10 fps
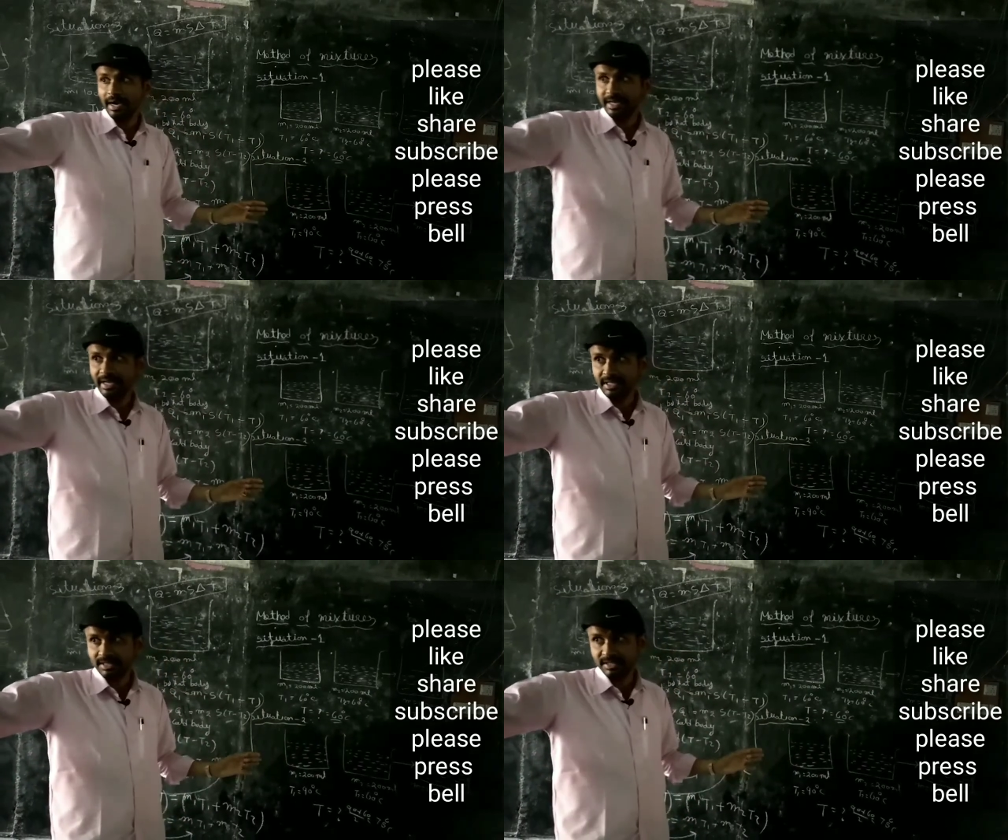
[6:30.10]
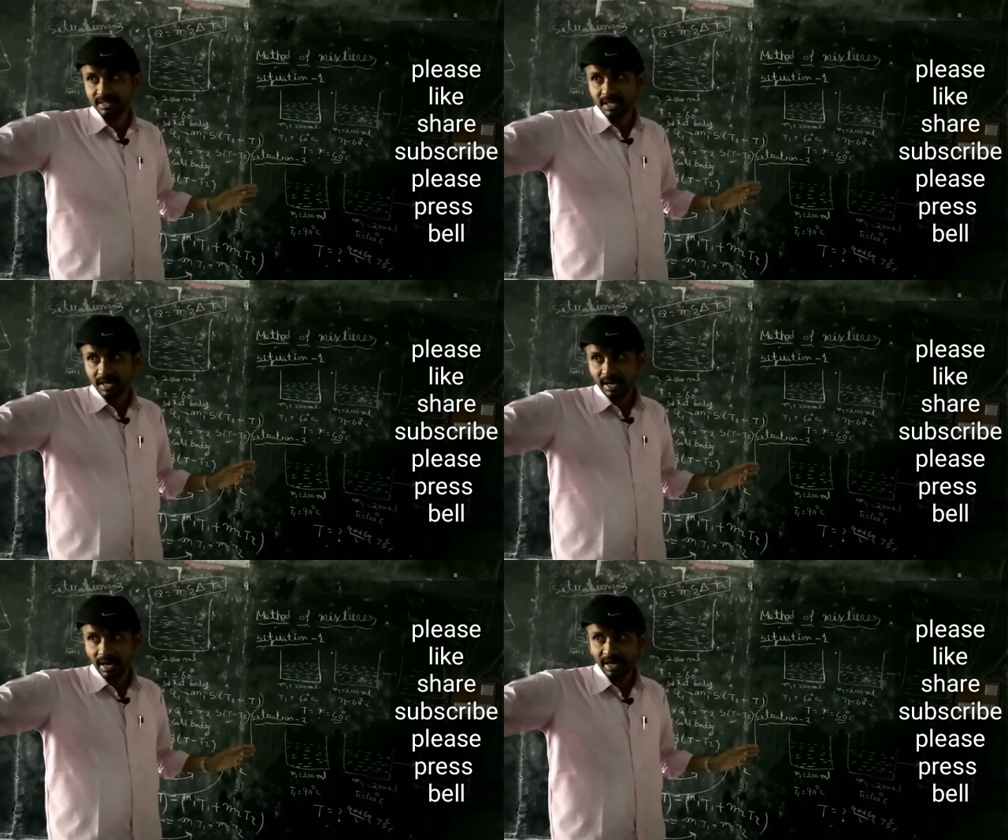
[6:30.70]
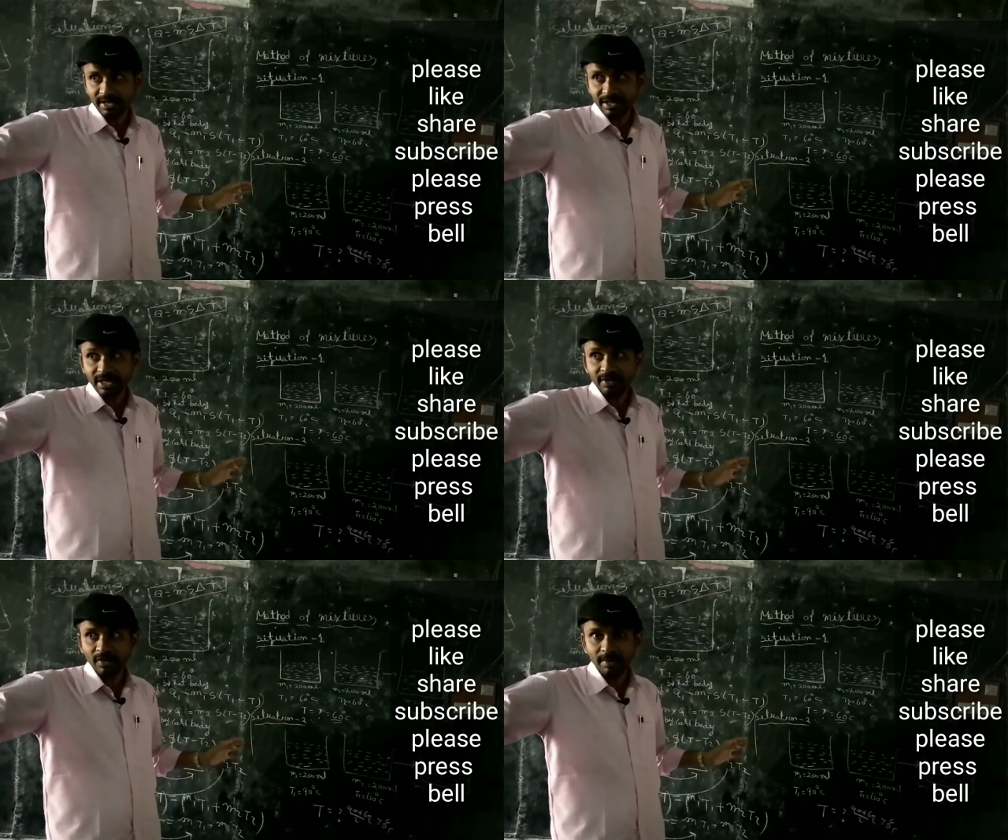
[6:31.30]
attains at
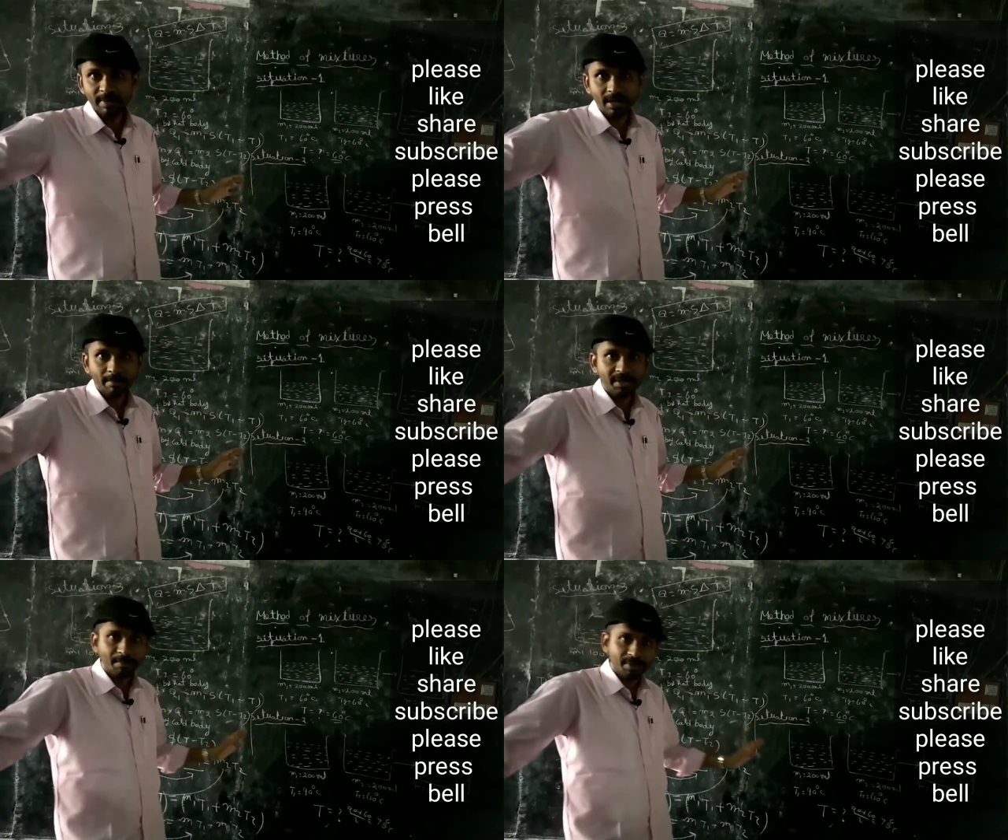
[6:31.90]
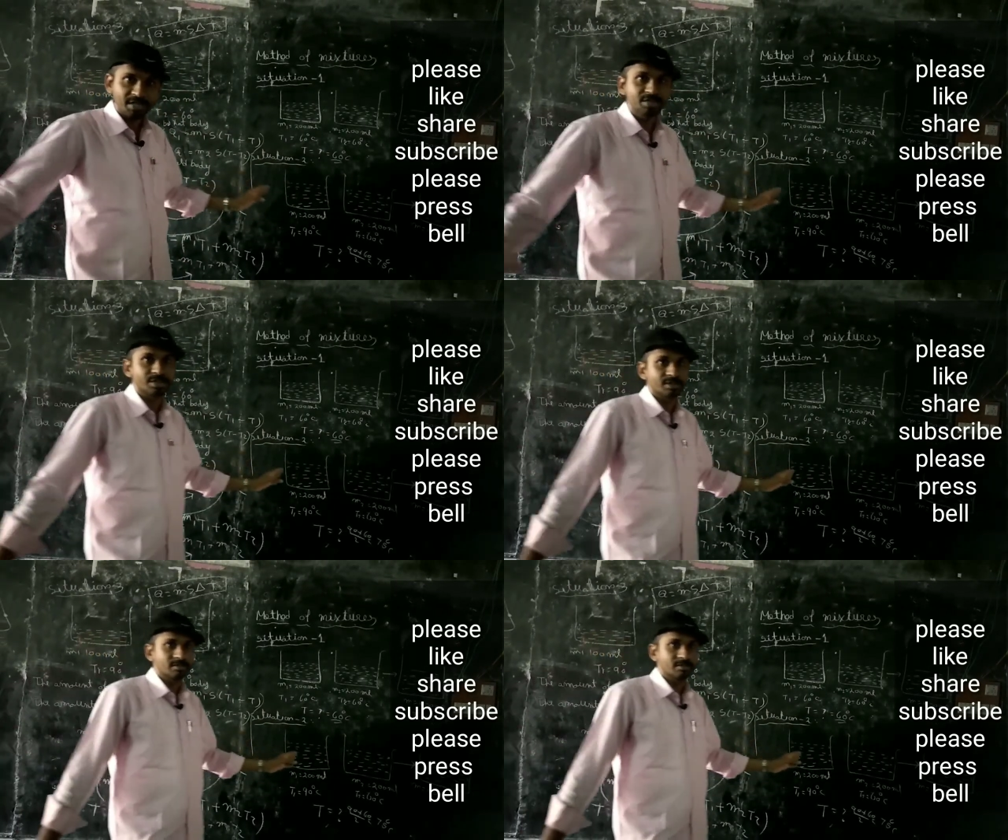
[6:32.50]
equilibrium temperature.